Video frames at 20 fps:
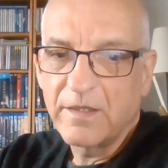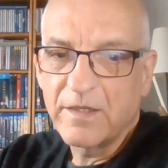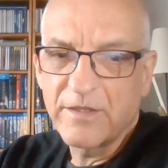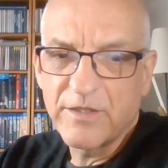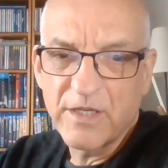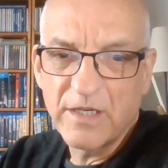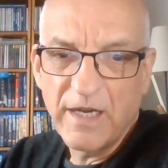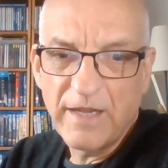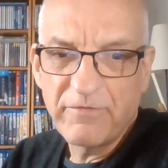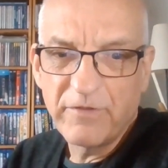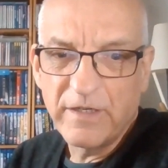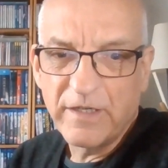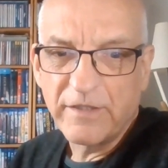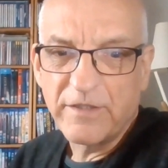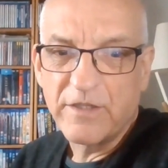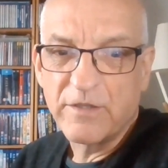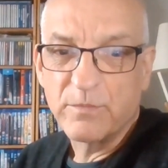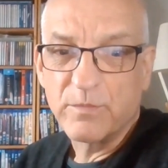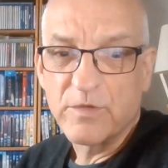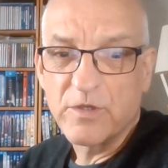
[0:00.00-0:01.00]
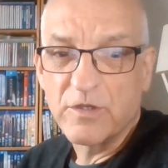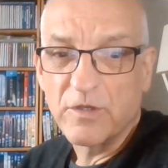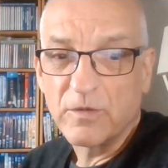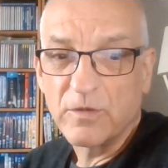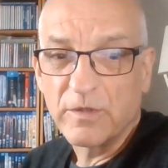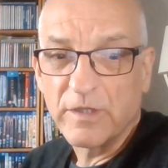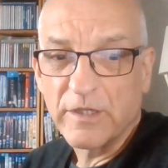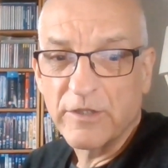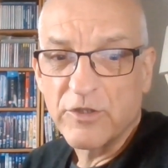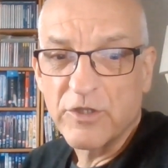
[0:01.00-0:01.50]
That's 11 items
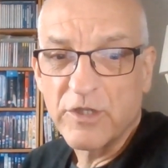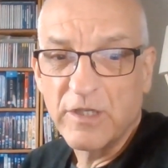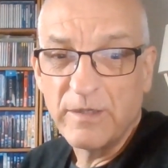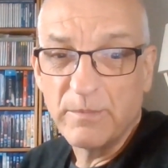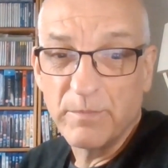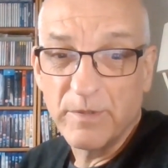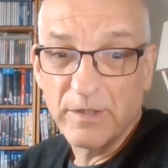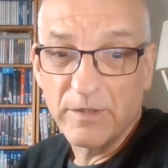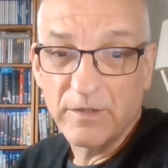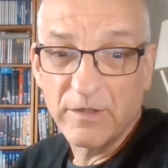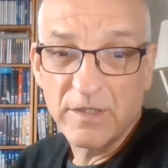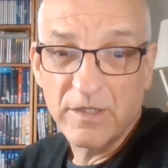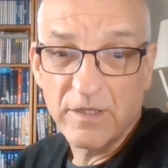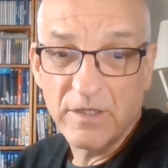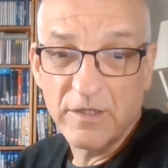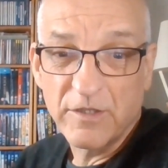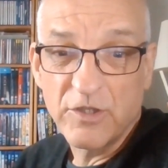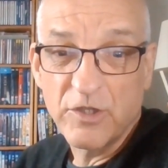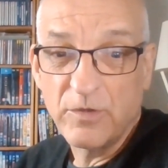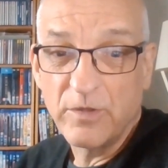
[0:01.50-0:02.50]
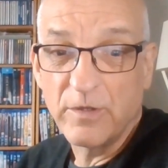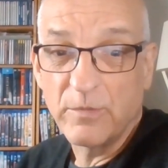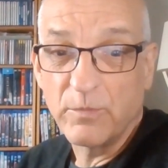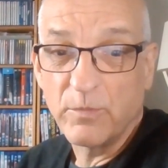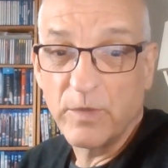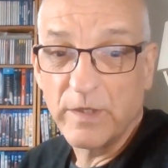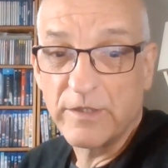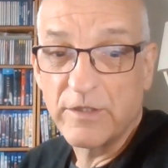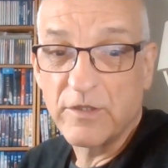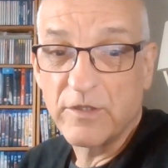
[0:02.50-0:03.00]
sold actually, but uh, two of
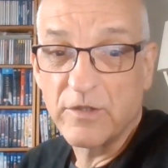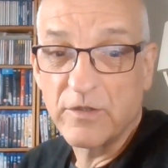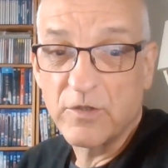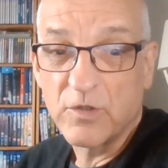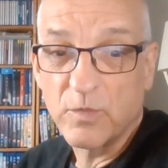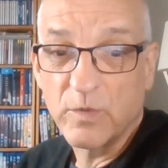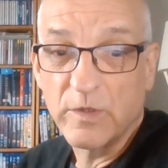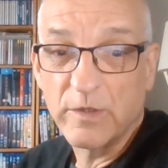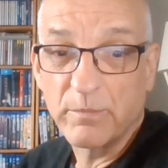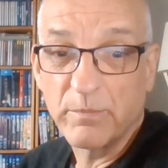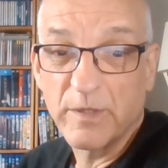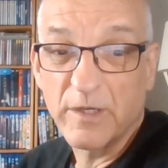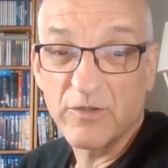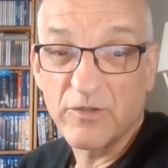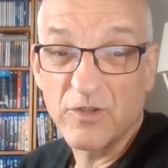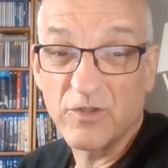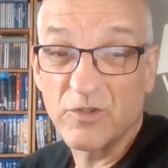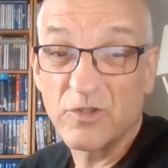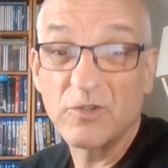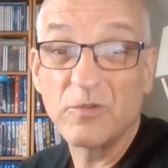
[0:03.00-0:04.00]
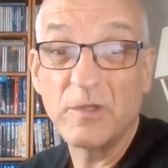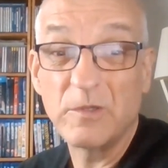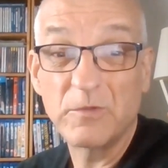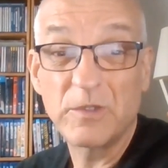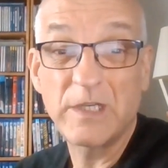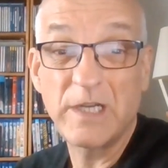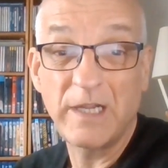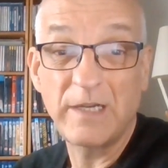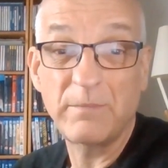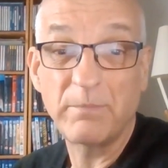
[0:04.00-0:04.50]
them went as one parcel, so it
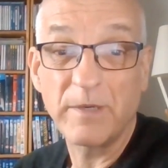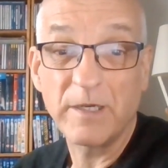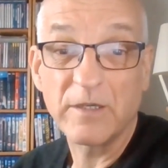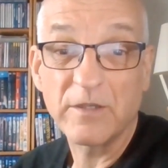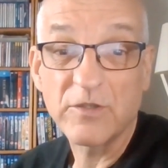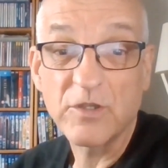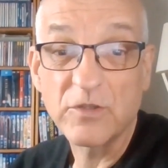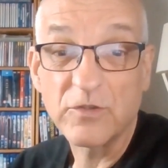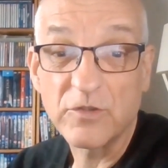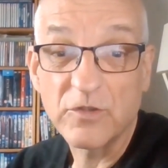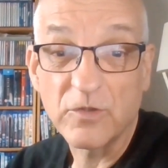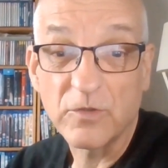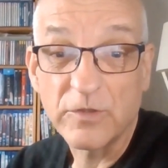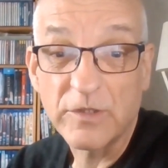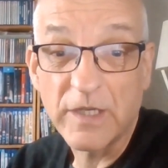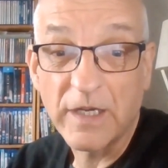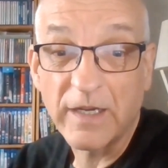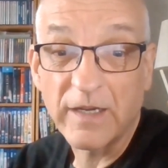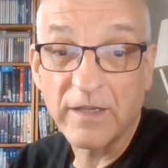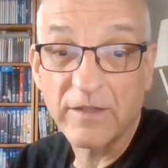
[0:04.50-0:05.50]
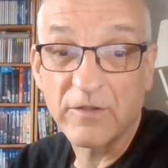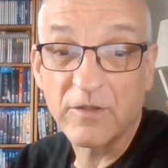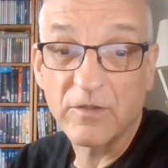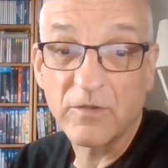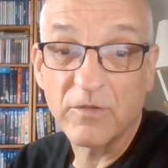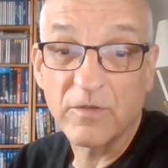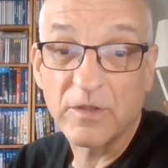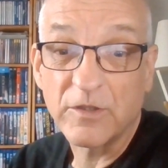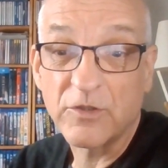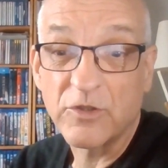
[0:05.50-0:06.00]
was 10 parcels altogether
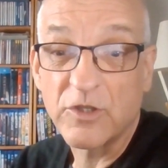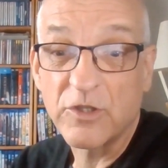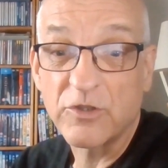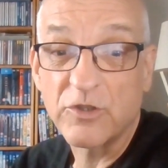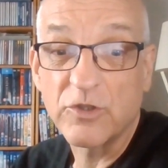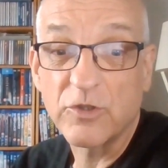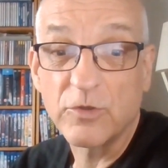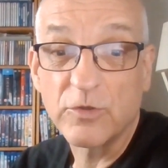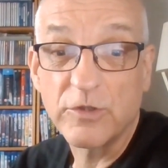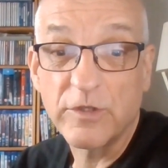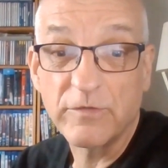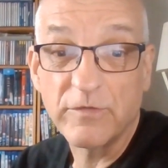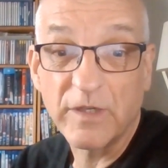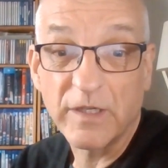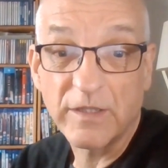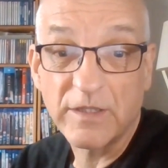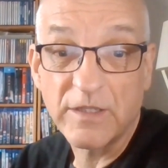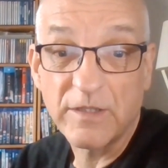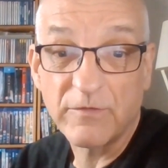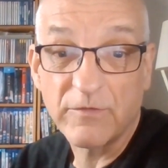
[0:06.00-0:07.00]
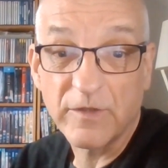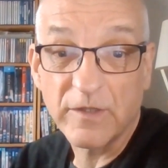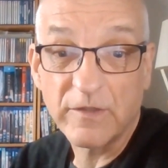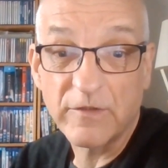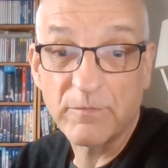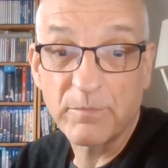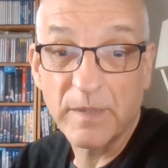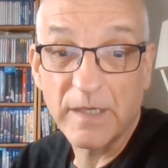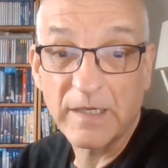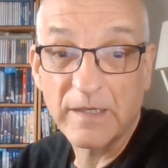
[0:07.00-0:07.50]
and just short of
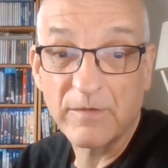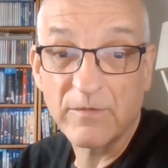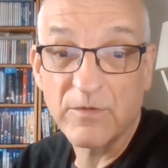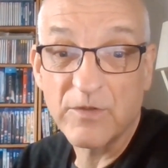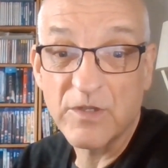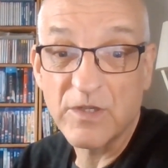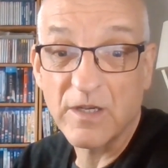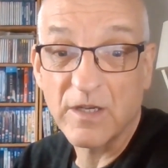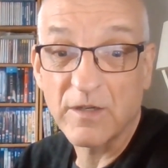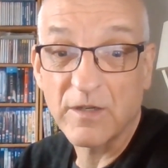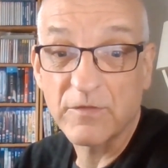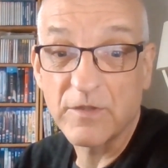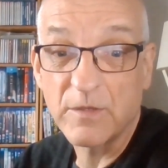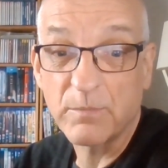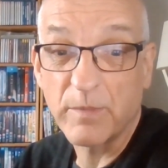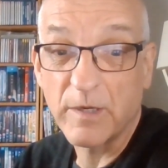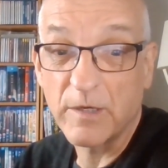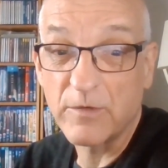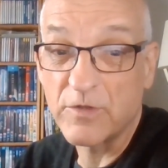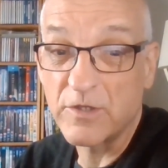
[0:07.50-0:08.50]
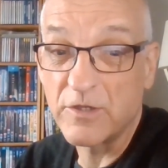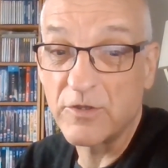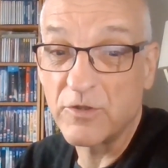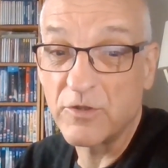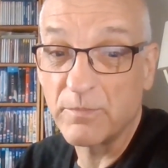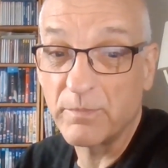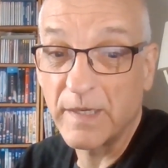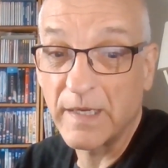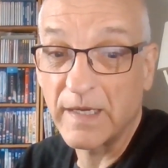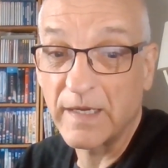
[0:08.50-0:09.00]
£95 after postage
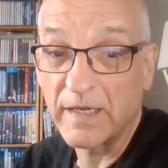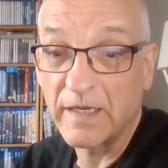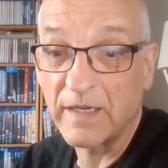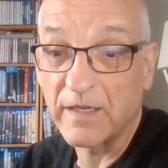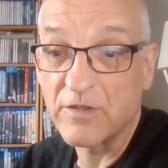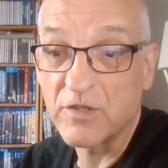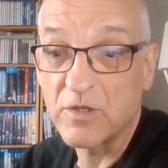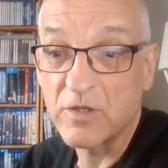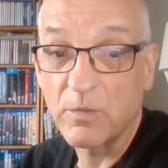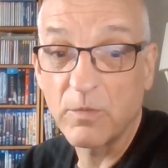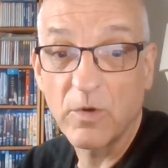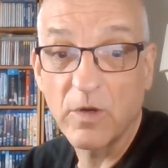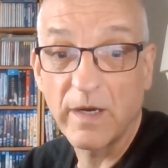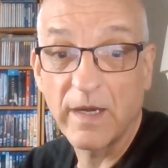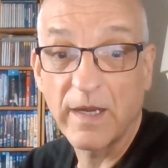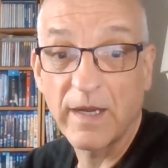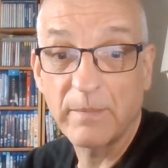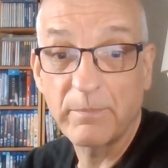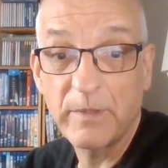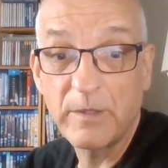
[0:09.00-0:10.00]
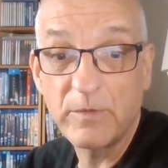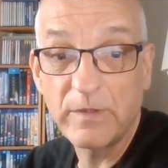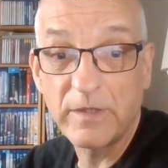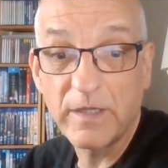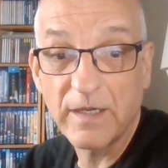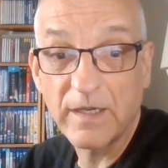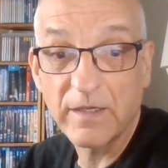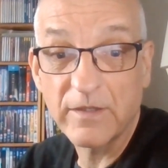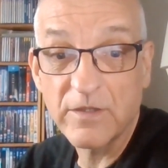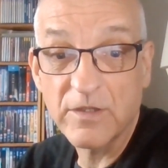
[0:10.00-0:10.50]
and packing. So I'm quite happy with
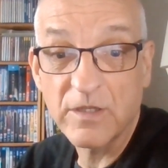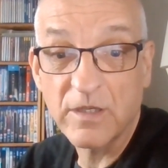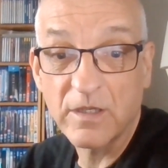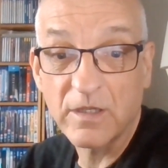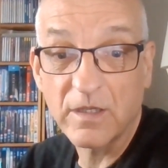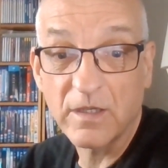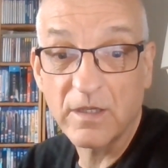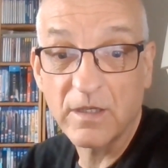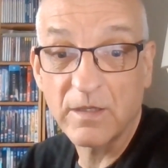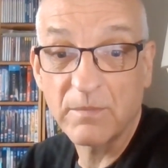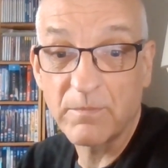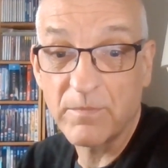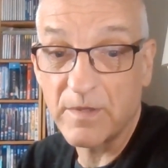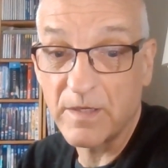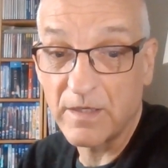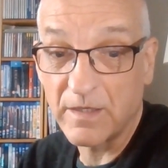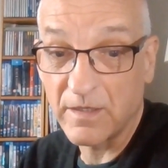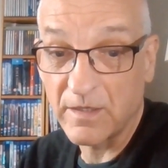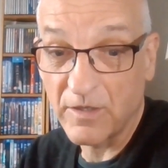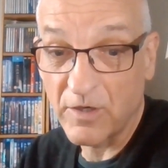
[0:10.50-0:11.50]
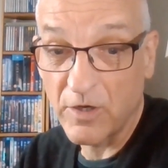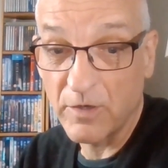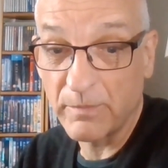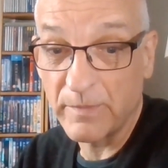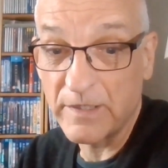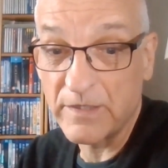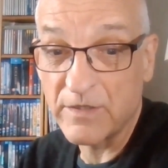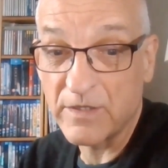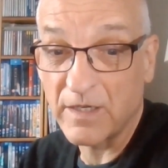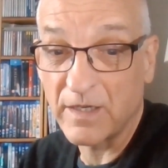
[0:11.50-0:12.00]
that as a, a, a
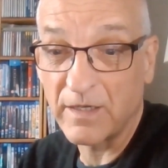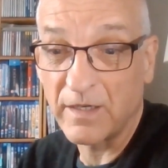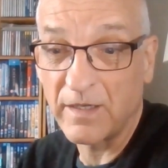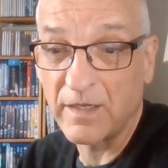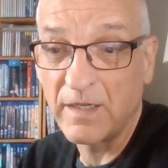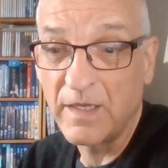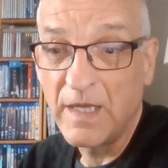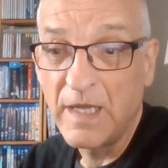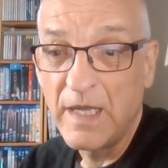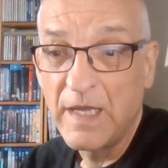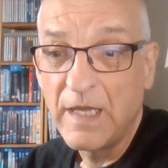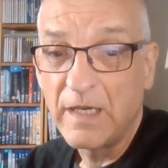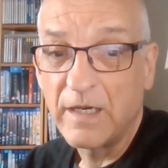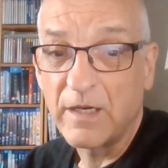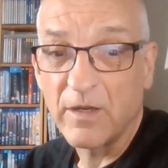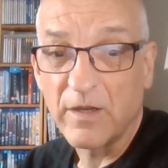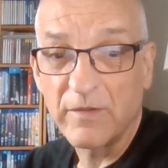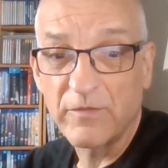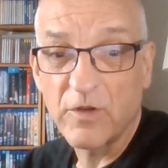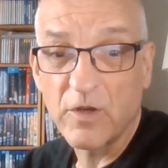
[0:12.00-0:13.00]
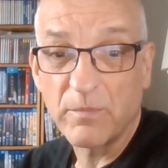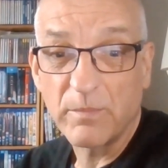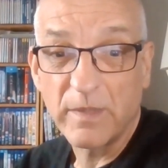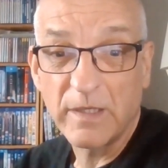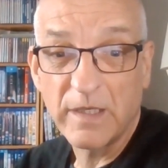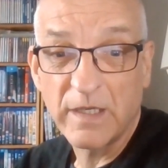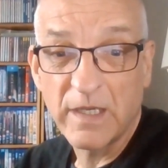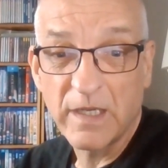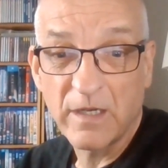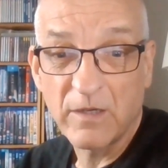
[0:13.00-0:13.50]
hobby seller. Now, I've got
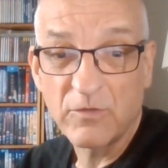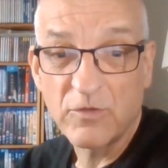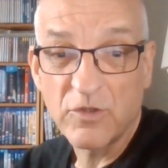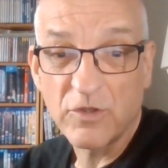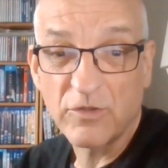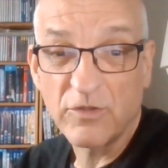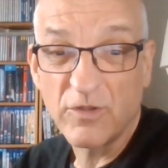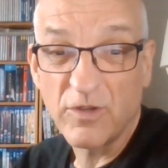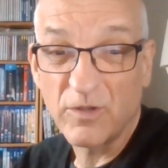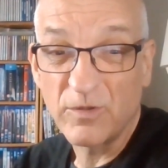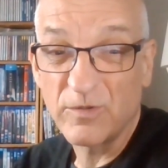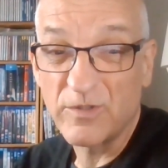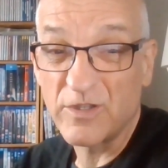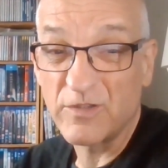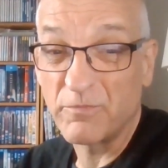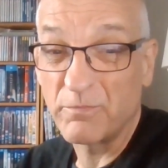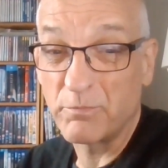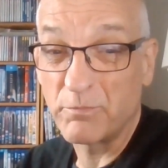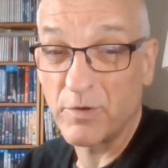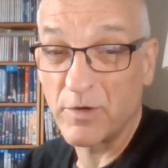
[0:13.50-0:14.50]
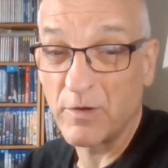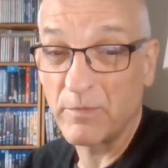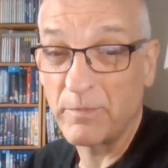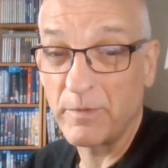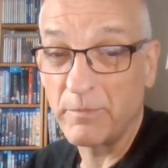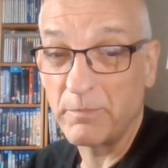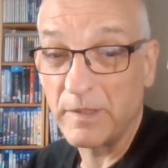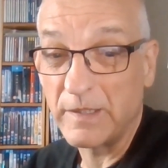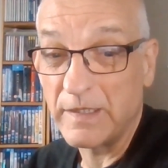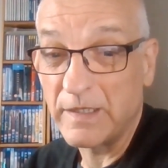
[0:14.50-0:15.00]
my account on hold, as I
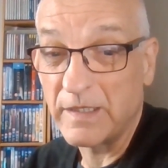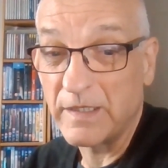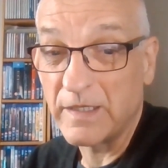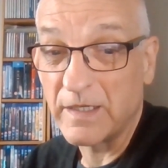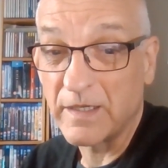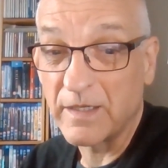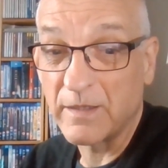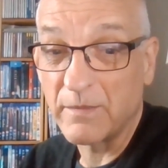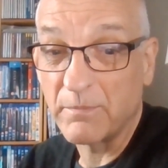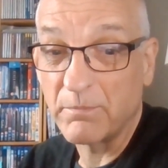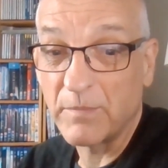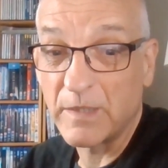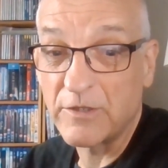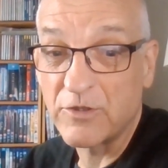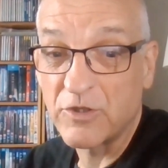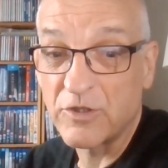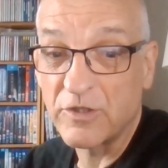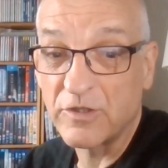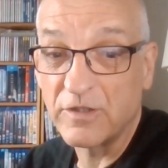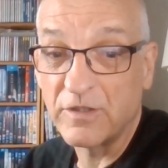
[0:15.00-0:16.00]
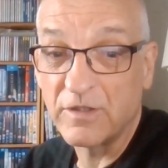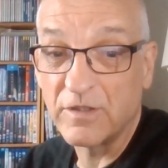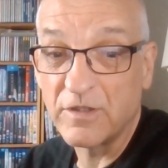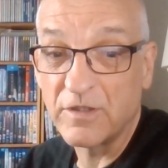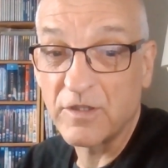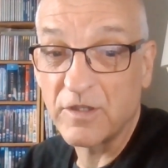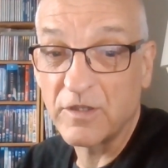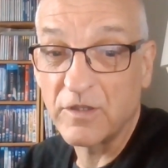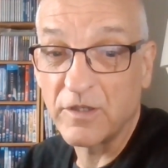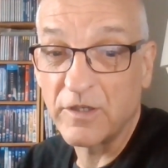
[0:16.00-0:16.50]
probably uh,
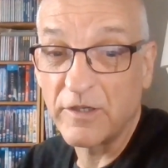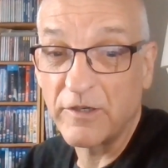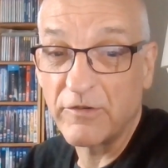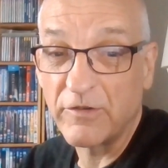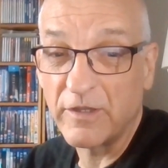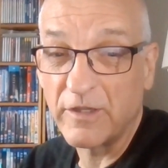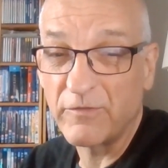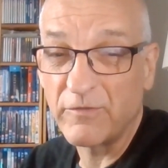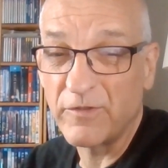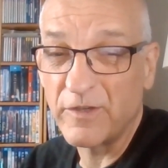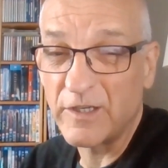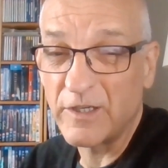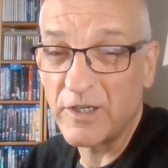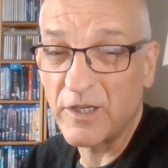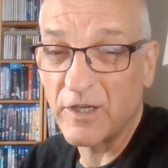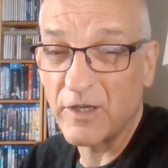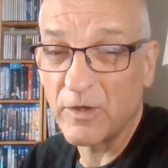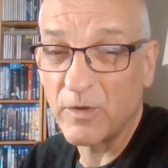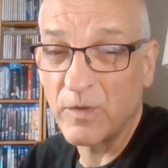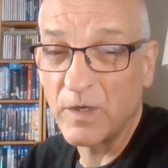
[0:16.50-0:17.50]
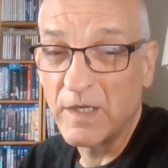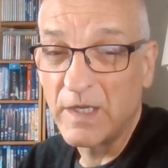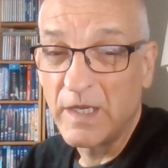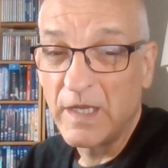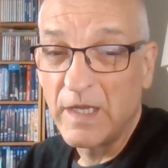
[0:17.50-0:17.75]
mentioned earlier in the video.